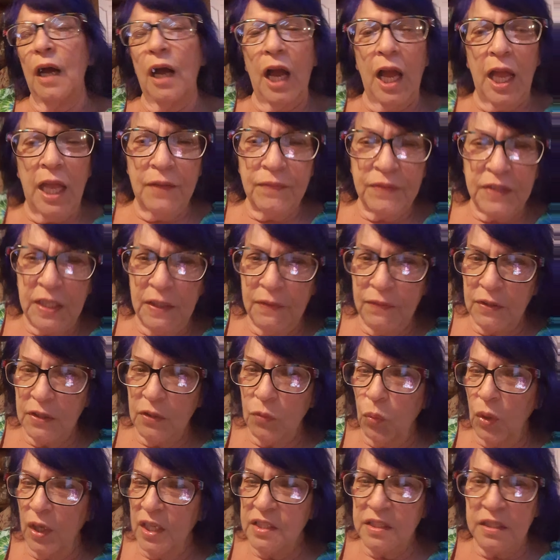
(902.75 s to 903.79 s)
have given
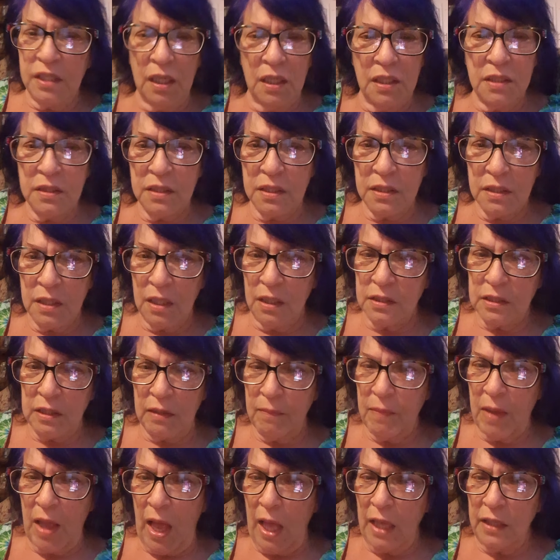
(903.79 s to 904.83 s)
away tons and tons of
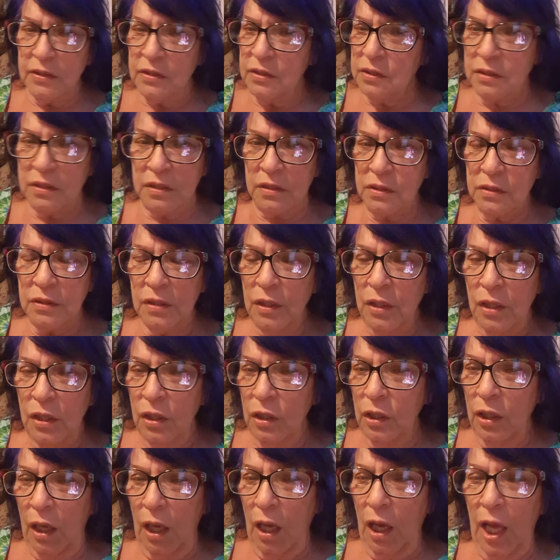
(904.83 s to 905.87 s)
masks.
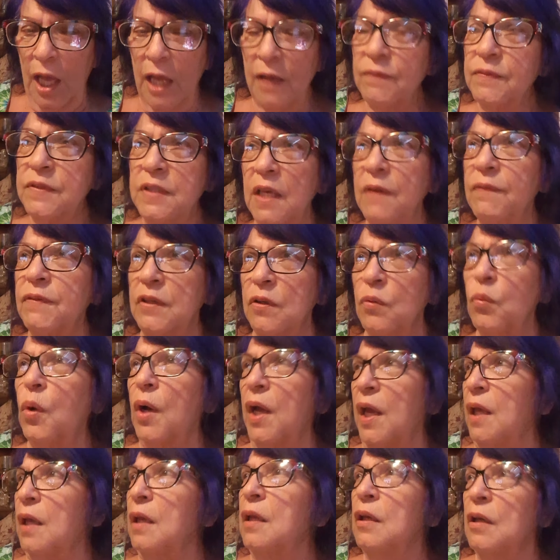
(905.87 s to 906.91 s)
I have given
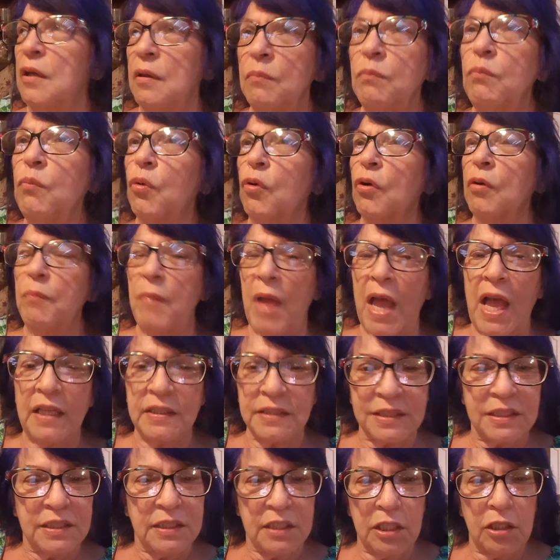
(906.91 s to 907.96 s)
away more
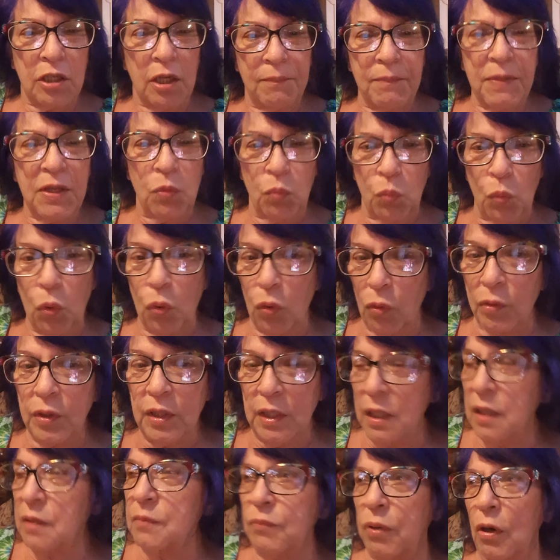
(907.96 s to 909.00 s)
masks than have been worn
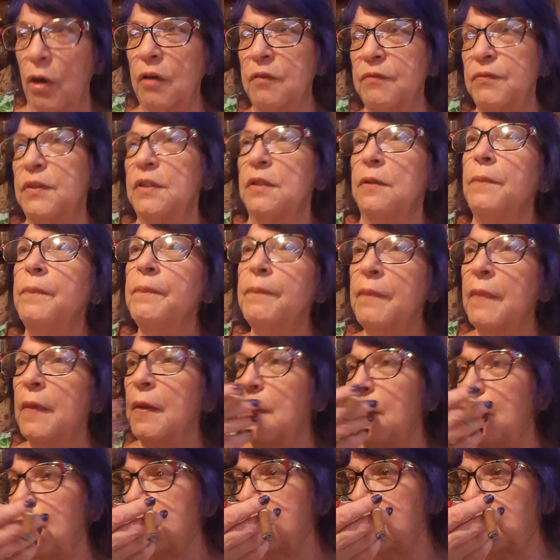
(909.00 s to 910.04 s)
in Parkville.
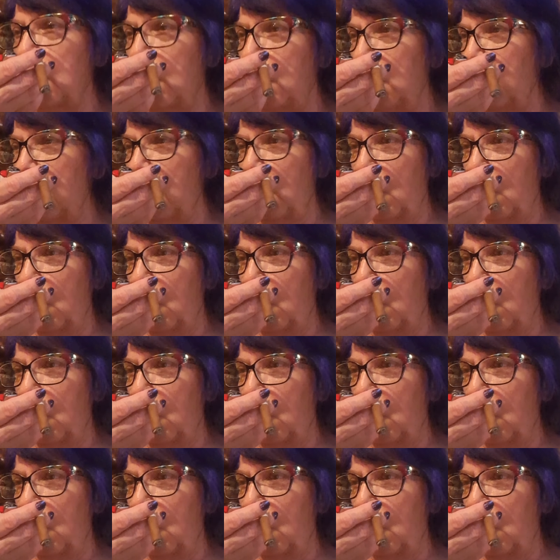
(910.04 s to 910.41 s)
So